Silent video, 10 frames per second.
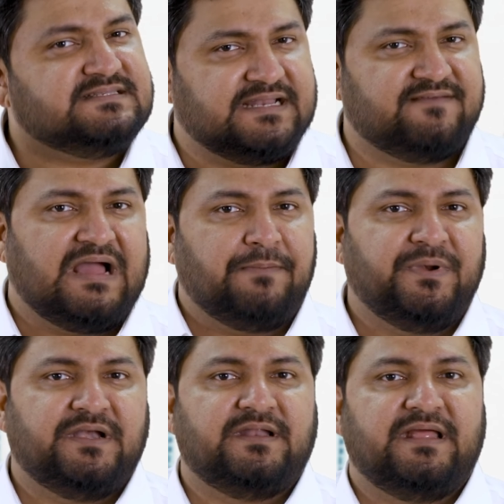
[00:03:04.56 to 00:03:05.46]
that have
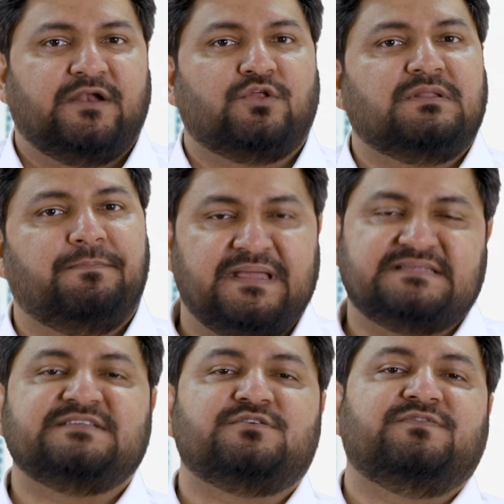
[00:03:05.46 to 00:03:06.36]
happened, and on the
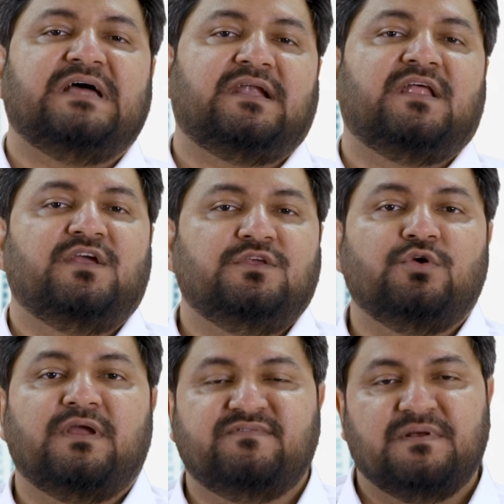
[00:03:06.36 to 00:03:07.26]
basis of that,
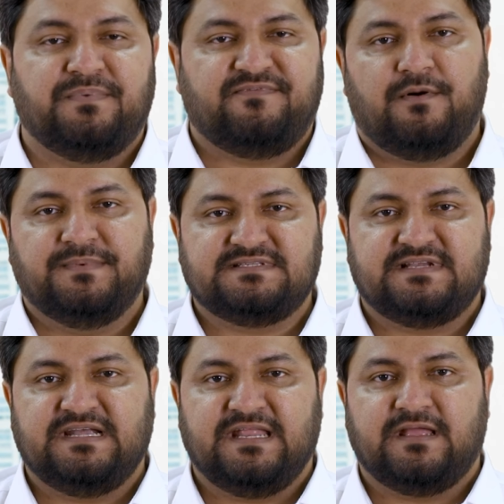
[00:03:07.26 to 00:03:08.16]
you give the performance
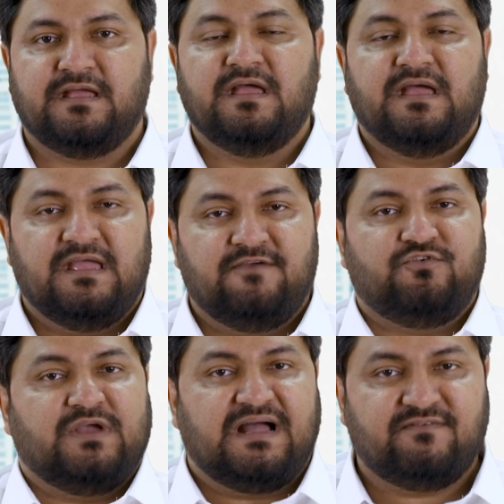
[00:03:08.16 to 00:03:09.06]
rating. If
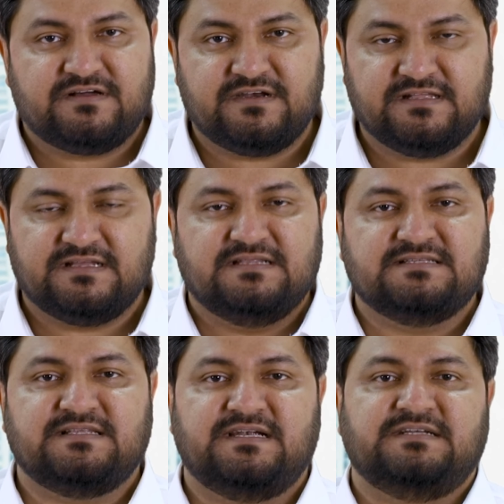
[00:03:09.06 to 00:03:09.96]
you have a critical
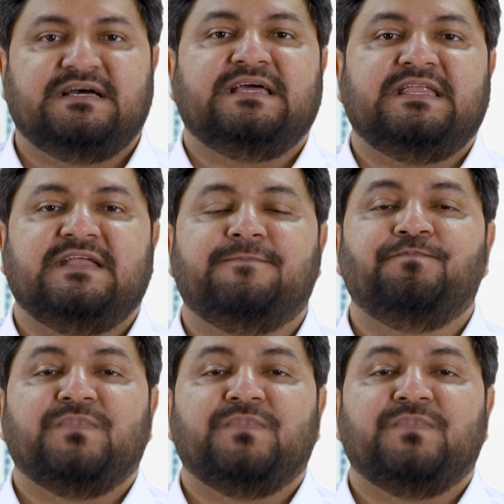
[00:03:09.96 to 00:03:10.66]
incident diary,